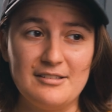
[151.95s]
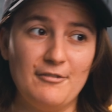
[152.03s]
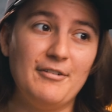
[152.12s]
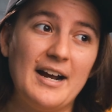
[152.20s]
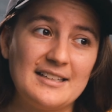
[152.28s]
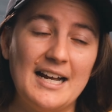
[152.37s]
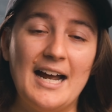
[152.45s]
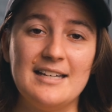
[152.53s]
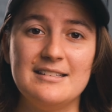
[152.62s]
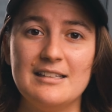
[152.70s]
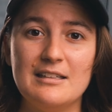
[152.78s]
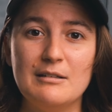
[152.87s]
In fact, I
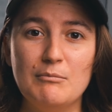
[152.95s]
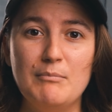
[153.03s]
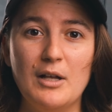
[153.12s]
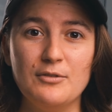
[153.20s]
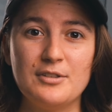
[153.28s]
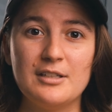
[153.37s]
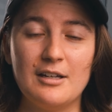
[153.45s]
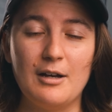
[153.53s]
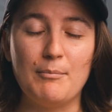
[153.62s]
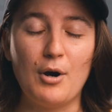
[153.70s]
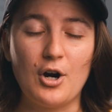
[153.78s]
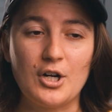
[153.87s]
did melt a
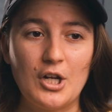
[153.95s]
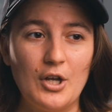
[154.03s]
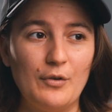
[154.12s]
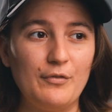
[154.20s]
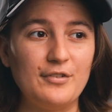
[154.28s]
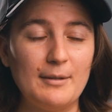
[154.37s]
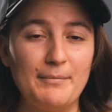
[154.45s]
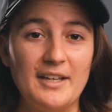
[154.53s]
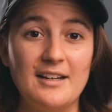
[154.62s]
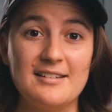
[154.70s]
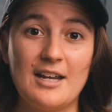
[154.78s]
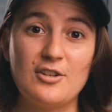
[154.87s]
part of
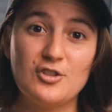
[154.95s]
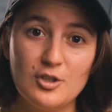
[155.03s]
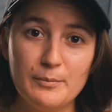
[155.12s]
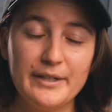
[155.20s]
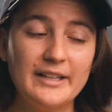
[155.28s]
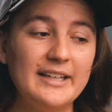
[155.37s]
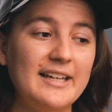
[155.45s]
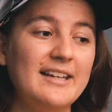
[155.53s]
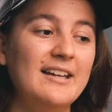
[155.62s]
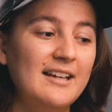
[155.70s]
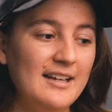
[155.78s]
something because I stupidly